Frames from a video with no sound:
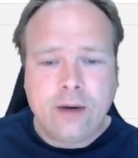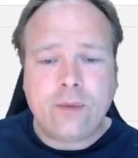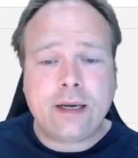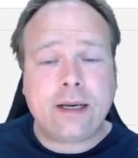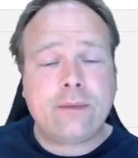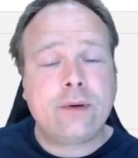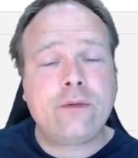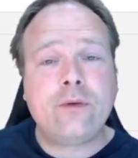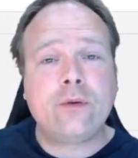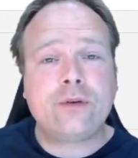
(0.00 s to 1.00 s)
Right now we will
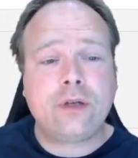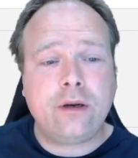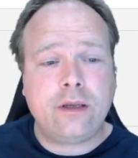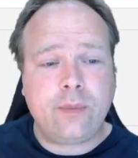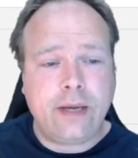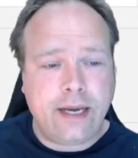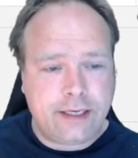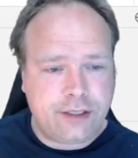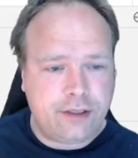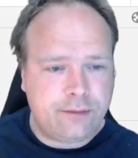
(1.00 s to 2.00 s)
focus on the
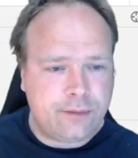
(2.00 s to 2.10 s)
patch.